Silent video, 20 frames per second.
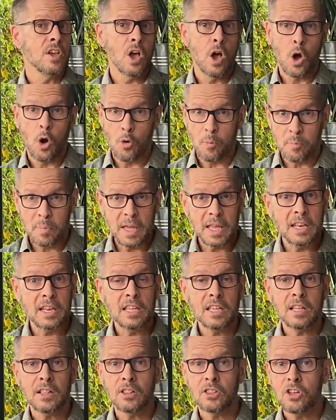
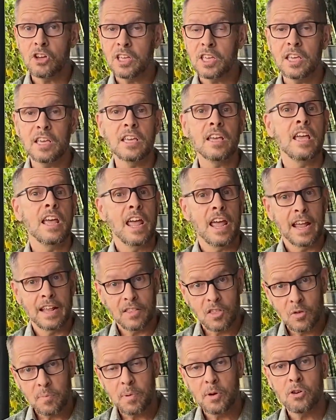obedient looking and
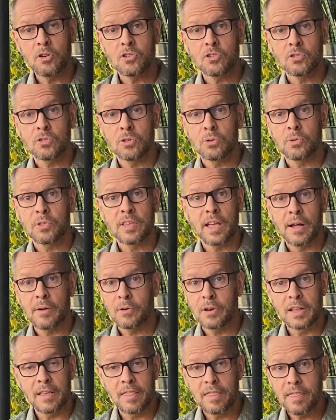spiritual
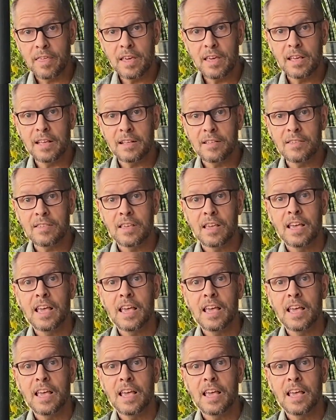sounding things.